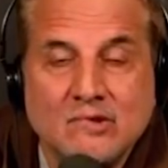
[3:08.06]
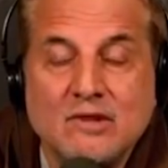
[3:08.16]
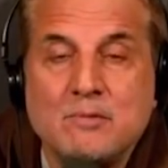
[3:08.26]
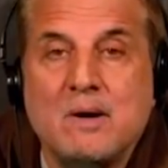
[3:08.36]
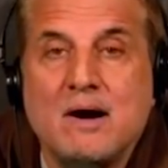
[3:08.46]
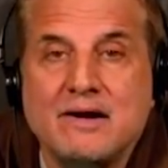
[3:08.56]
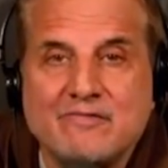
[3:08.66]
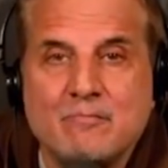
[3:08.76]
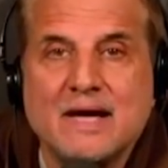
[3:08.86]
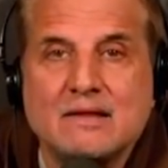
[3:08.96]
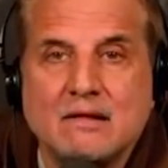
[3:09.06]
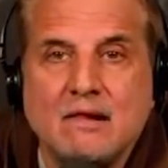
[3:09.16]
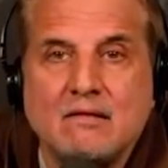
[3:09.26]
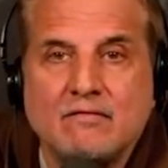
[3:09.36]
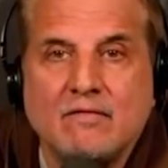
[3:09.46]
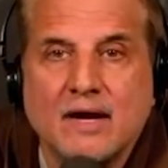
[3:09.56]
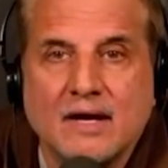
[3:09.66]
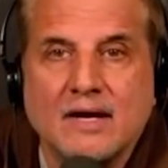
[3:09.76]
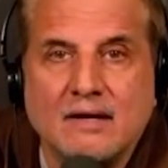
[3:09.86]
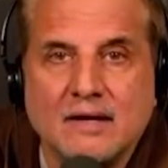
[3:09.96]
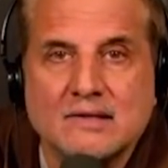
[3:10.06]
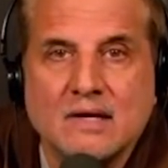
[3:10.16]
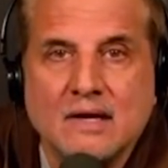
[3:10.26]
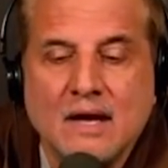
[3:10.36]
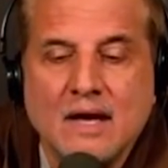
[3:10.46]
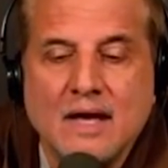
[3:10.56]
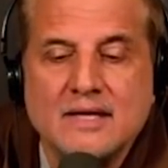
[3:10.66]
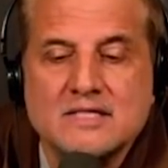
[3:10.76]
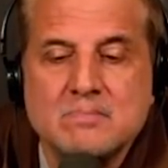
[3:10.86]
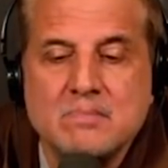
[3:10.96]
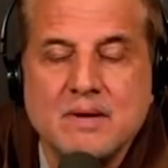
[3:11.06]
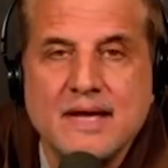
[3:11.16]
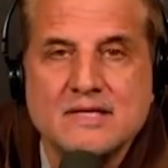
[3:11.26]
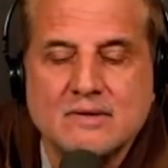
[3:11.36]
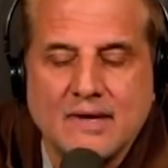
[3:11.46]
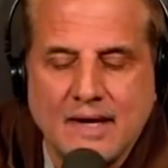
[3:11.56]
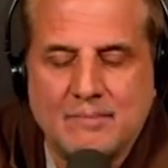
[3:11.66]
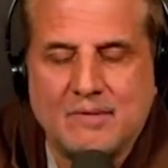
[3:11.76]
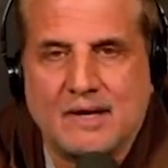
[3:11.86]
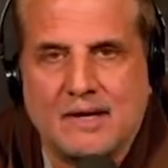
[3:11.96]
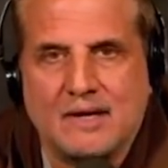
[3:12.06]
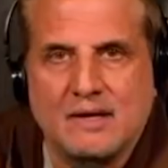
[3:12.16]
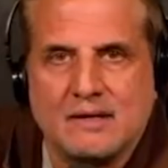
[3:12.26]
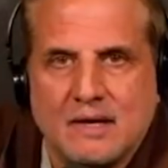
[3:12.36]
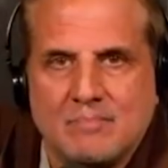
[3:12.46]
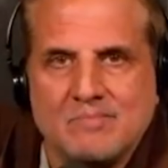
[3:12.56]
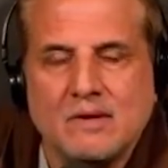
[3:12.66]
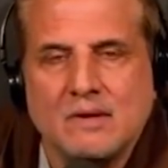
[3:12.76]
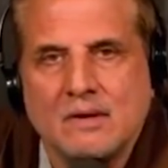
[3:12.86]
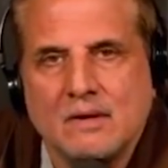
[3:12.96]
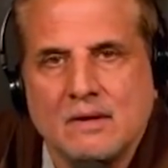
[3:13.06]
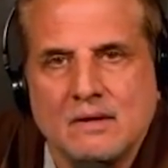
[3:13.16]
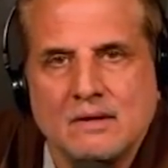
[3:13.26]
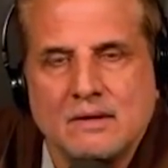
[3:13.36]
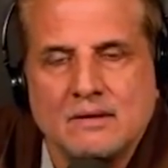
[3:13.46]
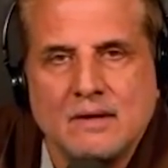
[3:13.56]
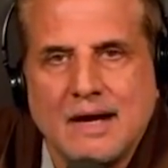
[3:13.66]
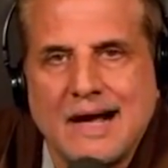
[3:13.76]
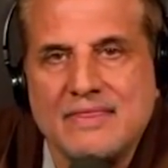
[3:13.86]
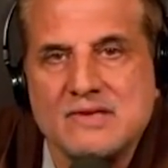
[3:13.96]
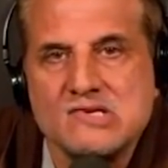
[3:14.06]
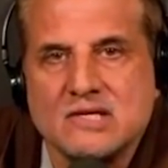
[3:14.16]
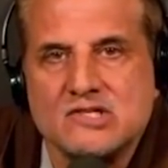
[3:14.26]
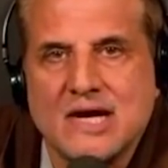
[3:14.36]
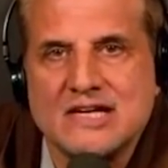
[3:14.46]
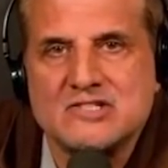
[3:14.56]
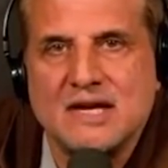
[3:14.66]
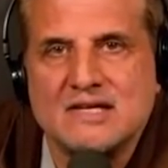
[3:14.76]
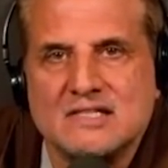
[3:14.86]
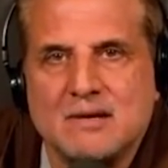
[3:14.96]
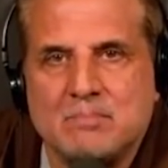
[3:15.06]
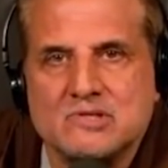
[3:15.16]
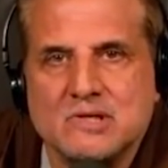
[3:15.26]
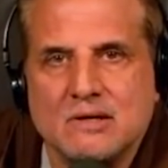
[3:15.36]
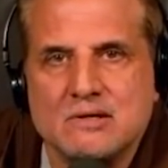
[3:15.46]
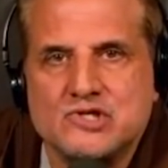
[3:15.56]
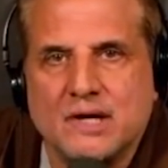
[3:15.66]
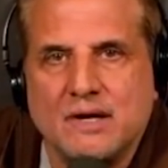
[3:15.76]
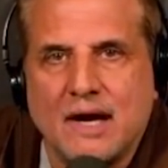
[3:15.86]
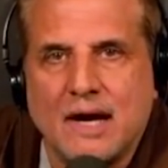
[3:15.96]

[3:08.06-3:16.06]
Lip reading: You're the party of mental fucking illness. And explains, I'm not going to get into that. Others suggested a simple solution.